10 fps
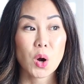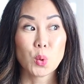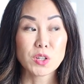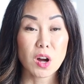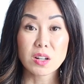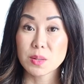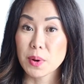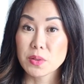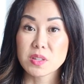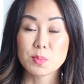We talked
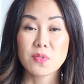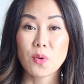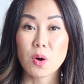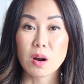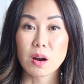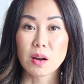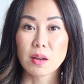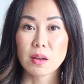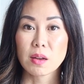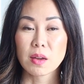about this before
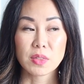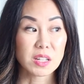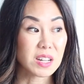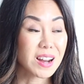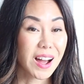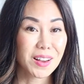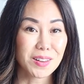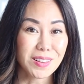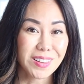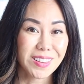the
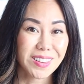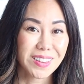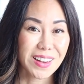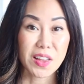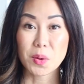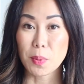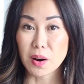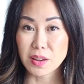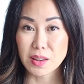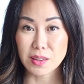denial and the
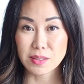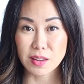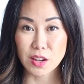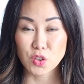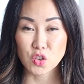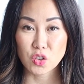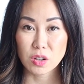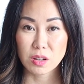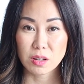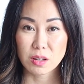bargaining stage.
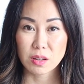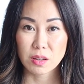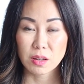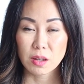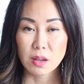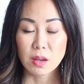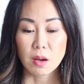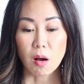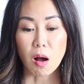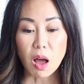
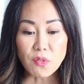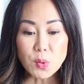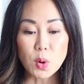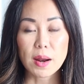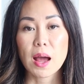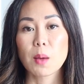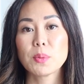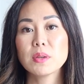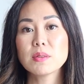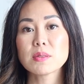Often, what
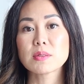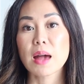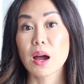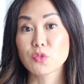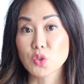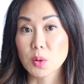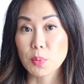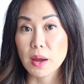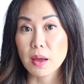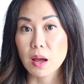happens is after a
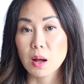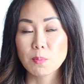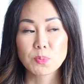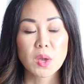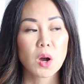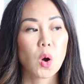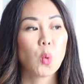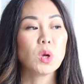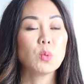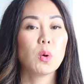breakup,
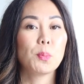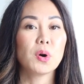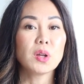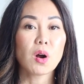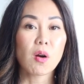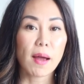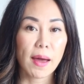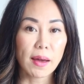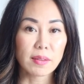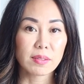we will put our
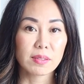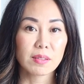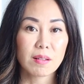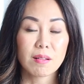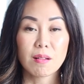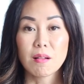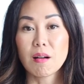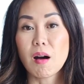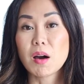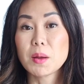ex
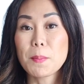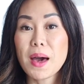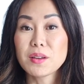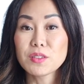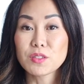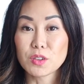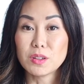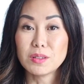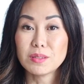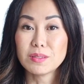on a
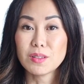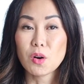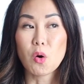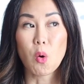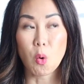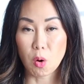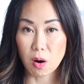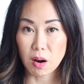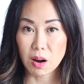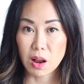pedestal
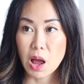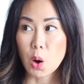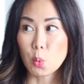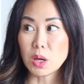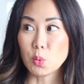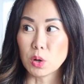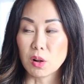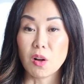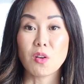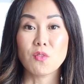or we
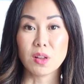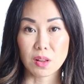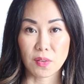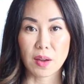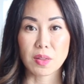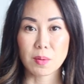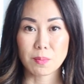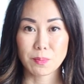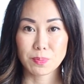will vilify them.